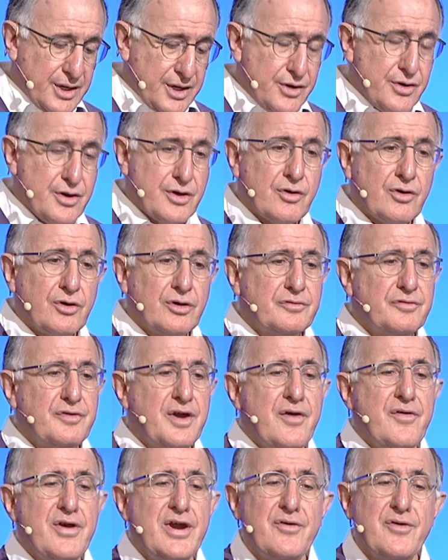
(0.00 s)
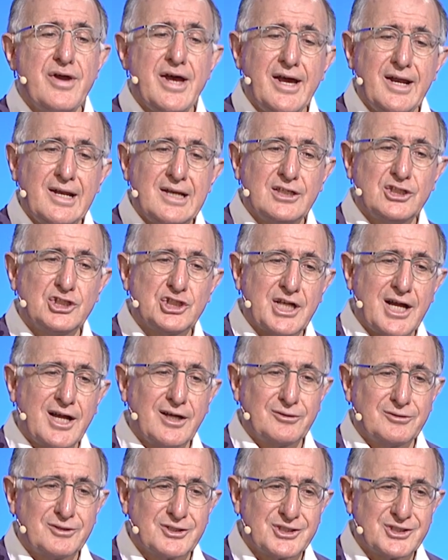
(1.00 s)
You know, God very rarely
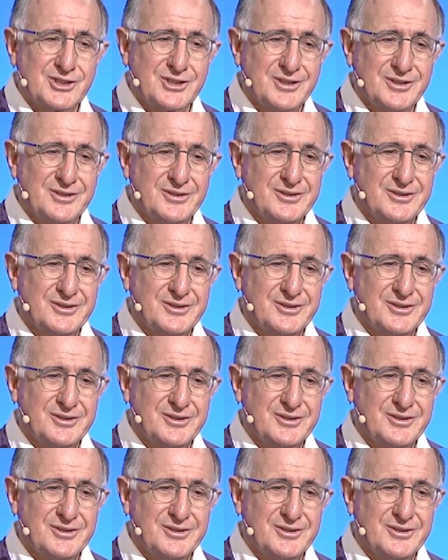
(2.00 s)
shouts,